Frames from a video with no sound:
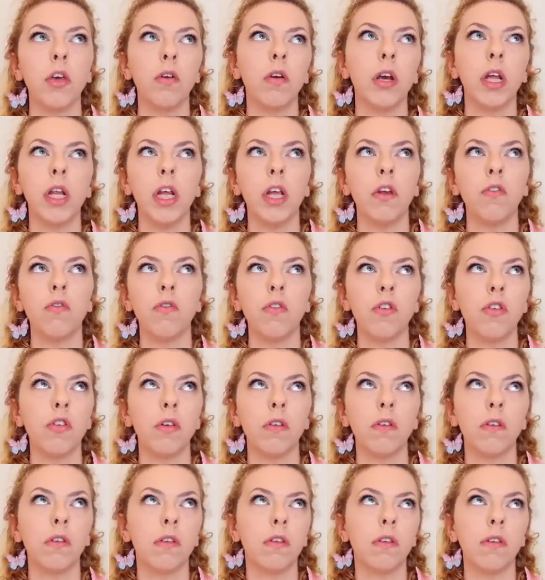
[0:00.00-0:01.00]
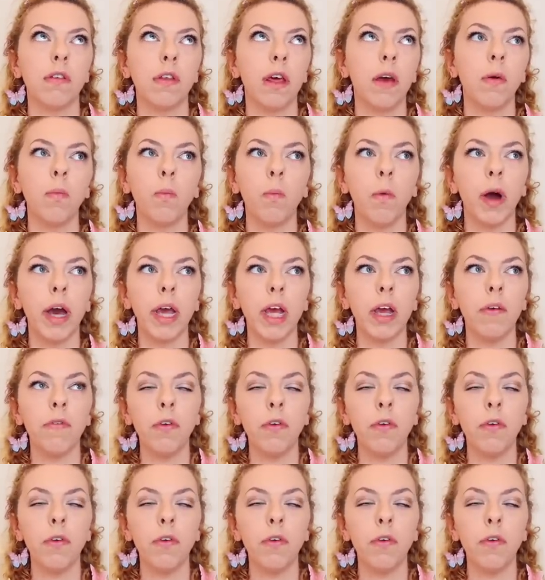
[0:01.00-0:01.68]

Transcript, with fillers: You can literally just sit and wait.